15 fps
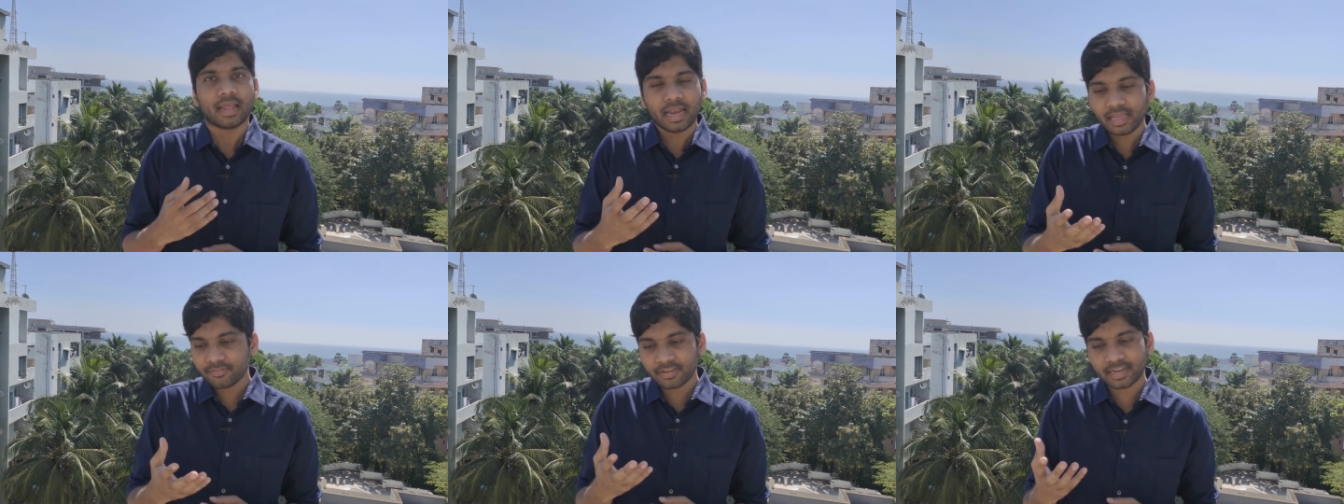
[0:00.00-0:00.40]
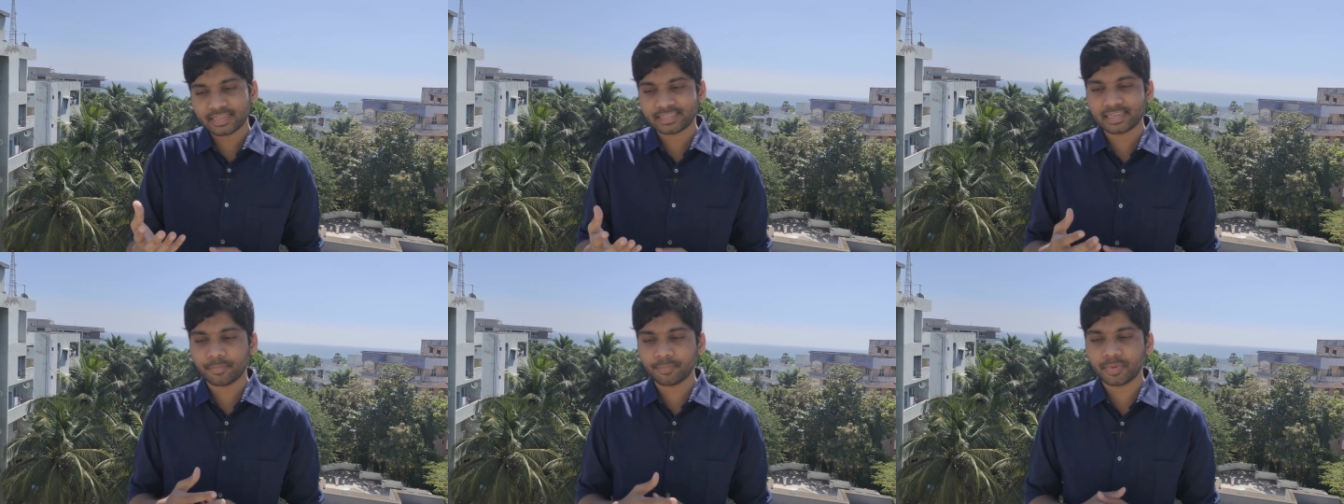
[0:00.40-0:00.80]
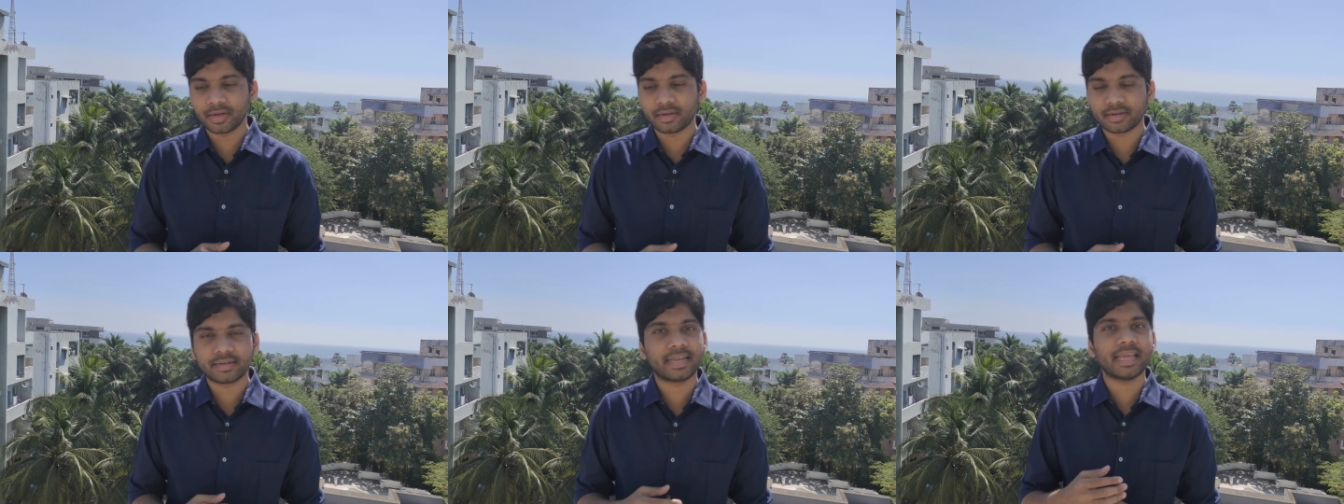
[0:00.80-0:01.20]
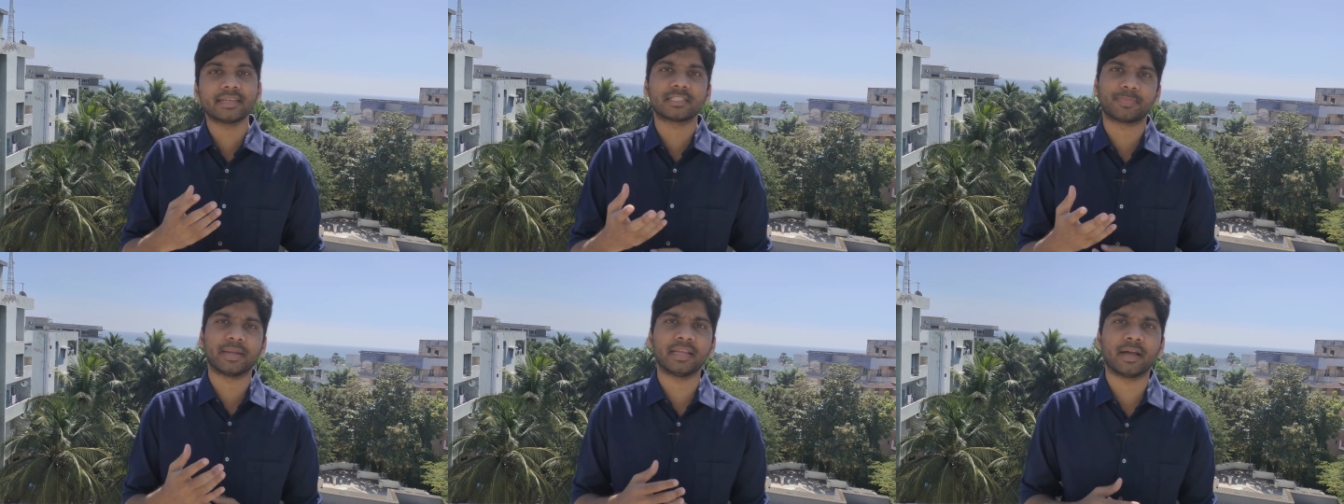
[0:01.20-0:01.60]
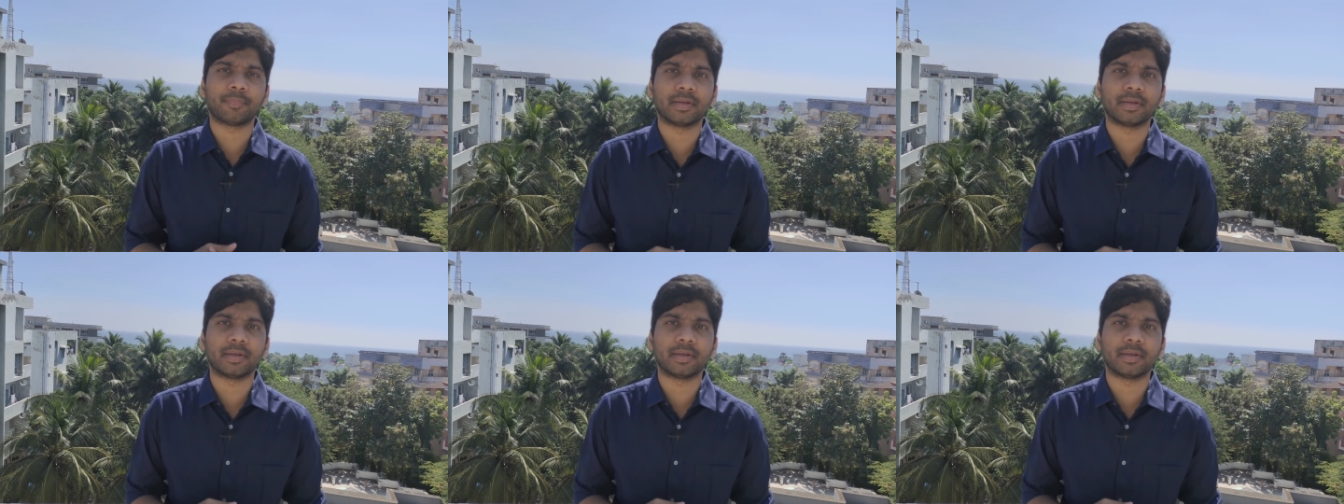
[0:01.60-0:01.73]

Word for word: Like for example, take a Spring